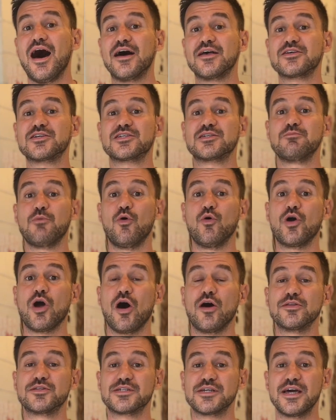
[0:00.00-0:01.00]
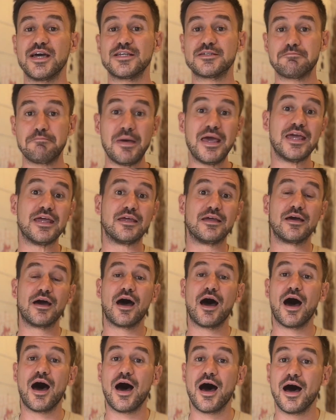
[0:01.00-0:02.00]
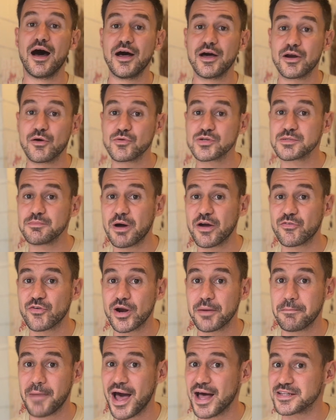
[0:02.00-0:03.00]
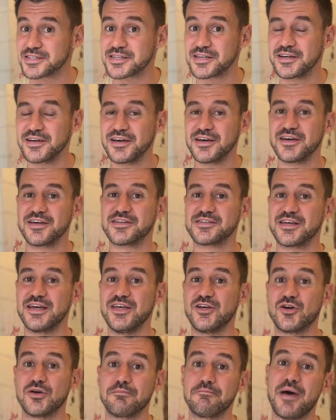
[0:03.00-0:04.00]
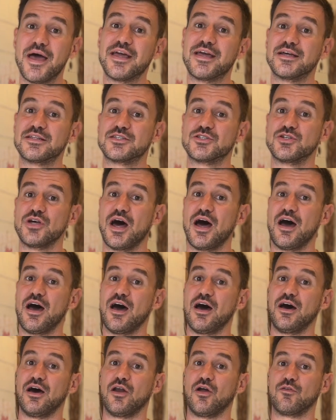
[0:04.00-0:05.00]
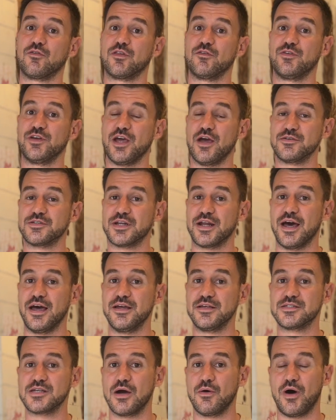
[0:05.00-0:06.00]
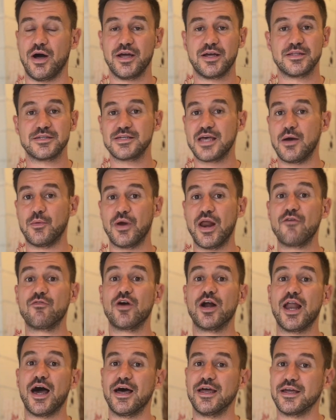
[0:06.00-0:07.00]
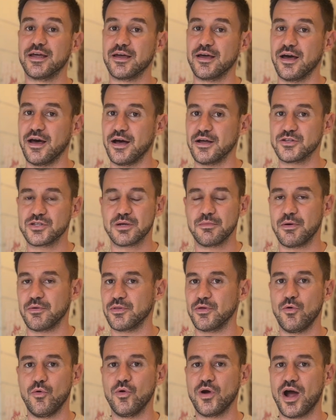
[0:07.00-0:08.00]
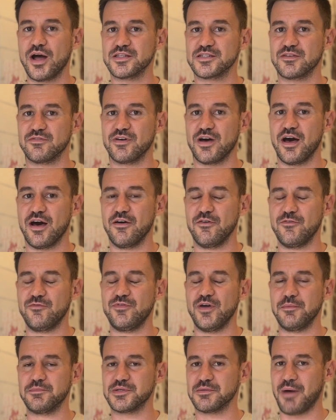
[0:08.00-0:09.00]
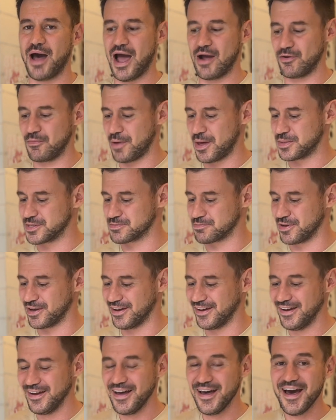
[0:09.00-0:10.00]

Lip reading: Small Gods is me and also my friend Matt. So he couldn't make it along for the video today, so I can say whatever I like. Come up with all kinds of fibs about how we made this beer.